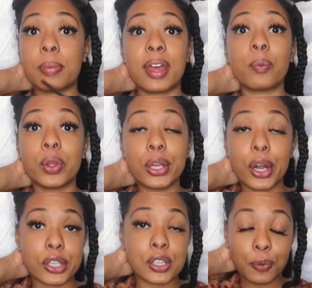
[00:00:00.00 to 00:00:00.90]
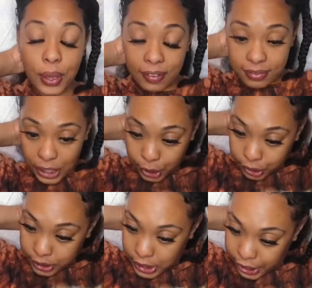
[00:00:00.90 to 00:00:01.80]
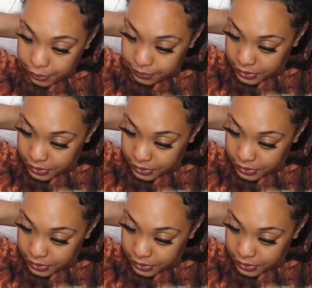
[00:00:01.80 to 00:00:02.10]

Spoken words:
That really hurts if you have thick curly hair.